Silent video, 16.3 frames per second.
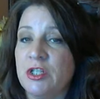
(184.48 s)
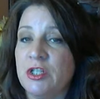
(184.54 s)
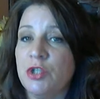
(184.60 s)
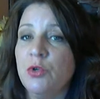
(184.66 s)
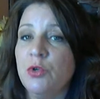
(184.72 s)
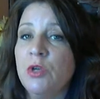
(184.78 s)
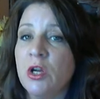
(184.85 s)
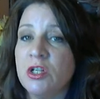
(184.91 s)

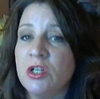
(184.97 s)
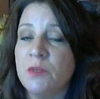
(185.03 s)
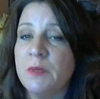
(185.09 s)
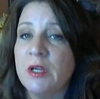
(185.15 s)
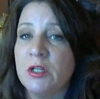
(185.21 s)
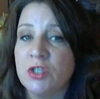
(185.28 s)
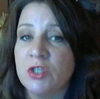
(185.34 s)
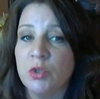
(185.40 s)
too young to be
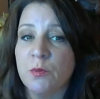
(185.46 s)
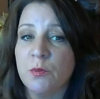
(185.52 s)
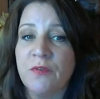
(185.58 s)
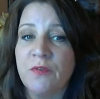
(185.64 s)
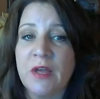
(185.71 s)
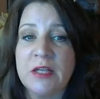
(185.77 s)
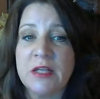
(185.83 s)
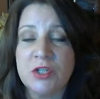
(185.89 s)

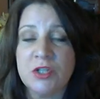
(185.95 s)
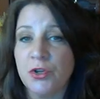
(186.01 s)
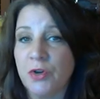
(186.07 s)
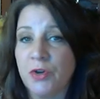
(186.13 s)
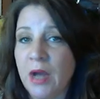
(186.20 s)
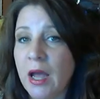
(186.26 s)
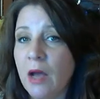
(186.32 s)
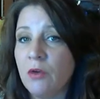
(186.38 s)
unsupervised in your
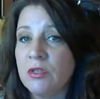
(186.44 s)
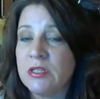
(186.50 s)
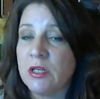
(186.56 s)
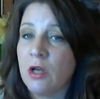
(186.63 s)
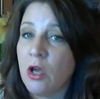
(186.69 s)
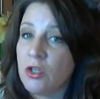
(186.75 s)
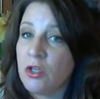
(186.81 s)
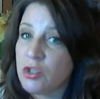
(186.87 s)
house, it
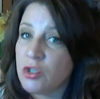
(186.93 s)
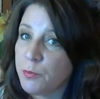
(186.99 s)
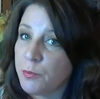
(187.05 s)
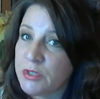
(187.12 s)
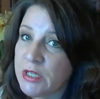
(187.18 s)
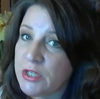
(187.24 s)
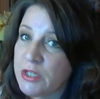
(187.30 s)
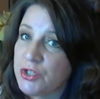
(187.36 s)
also
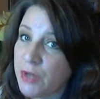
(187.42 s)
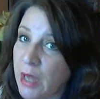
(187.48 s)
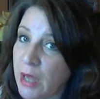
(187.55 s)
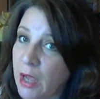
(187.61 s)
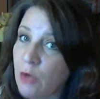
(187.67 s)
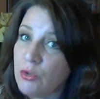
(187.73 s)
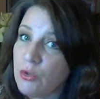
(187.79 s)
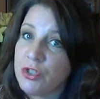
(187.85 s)
protects your
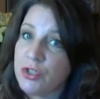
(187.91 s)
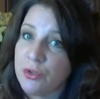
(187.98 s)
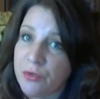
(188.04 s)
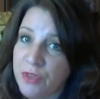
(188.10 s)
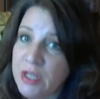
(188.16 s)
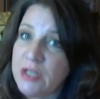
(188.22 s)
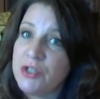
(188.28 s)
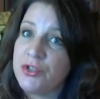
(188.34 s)
house, your
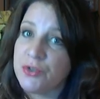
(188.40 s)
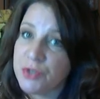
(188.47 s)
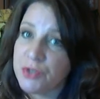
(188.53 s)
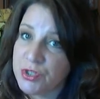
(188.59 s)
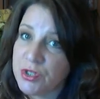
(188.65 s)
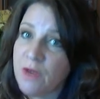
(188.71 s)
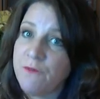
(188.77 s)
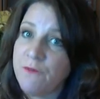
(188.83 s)
things, your
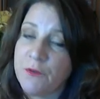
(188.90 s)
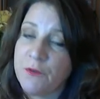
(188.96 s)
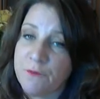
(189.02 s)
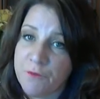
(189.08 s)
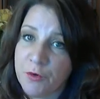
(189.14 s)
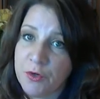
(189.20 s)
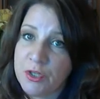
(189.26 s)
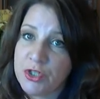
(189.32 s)
stuff, your
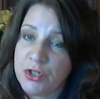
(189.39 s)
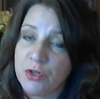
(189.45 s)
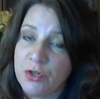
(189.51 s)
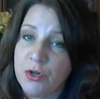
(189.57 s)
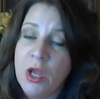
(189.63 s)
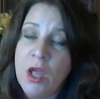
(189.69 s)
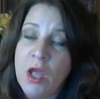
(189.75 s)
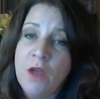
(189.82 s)

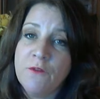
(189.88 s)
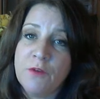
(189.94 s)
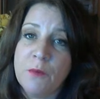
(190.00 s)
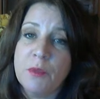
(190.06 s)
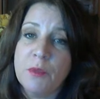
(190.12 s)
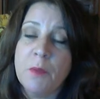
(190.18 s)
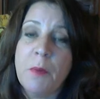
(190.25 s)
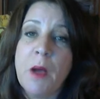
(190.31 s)
furniture
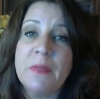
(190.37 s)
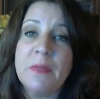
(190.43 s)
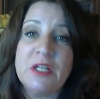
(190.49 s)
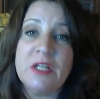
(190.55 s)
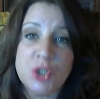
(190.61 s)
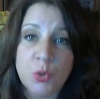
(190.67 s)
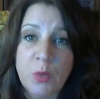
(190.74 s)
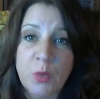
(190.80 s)
from the puppy
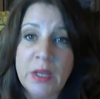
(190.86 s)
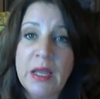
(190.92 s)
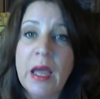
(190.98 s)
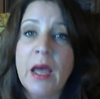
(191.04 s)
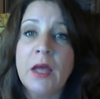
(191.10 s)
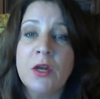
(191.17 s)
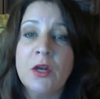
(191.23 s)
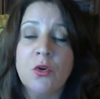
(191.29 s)
chewing
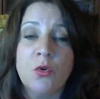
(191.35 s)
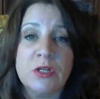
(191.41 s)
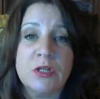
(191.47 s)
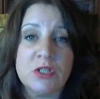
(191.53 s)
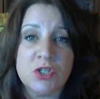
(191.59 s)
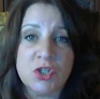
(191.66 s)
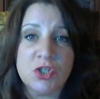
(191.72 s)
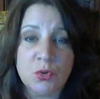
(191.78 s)
on or
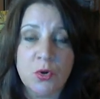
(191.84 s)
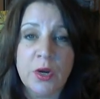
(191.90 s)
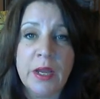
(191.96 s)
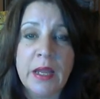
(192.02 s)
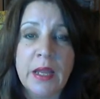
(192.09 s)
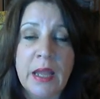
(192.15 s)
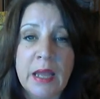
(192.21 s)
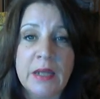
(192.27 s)

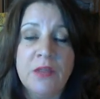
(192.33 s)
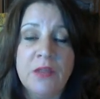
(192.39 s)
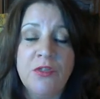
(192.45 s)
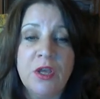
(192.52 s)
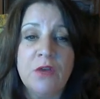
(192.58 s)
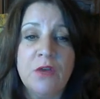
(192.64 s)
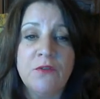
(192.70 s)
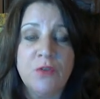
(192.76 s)
destroying
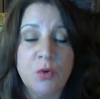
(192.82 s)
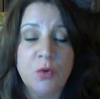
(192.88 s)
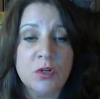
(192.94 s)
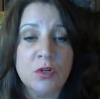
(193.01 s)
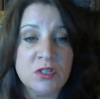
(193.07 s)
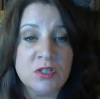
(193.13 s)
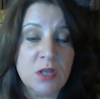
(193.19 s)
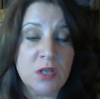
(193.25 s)
anything of
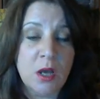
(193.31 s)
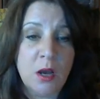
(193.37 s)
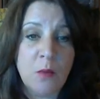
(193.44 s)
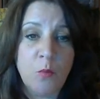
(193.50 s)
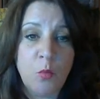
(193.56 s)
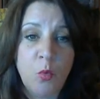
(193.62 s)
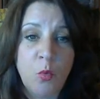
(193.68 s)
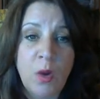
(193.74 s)
yours
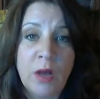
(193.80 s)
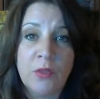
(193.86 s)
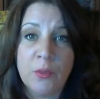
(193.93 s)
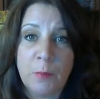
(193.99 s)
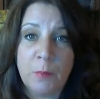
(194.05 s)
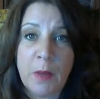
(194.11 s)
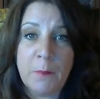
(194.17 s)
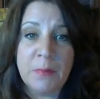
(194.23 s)
while the
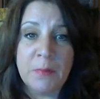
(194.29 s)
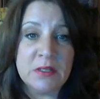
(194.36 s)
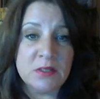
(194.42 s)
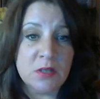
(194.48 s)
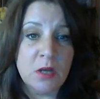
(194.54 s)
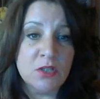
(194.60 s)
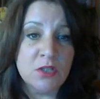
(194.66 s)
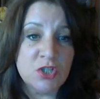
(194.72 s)
puppy is
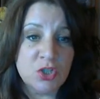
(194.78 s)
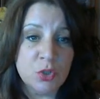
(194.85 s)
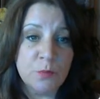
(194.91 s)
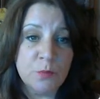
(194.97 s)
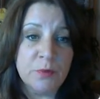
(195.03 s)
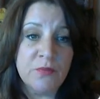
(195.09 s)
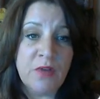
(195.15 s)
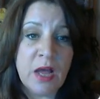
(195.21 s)

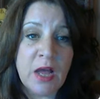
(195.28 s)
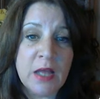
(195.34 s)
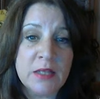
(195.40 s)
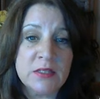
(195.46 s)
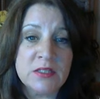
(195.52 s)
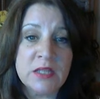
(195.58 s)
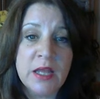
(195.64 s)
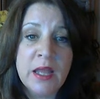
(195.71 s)

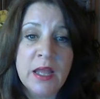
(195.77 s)
unsupervised.